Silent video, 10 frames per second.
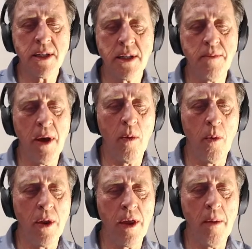is met
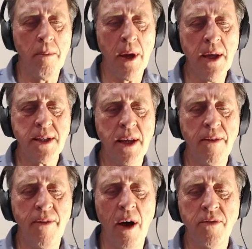with
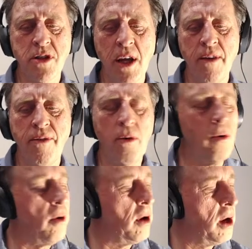BC5,
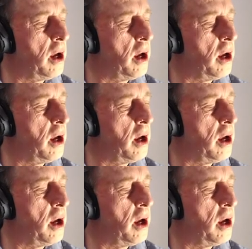G4,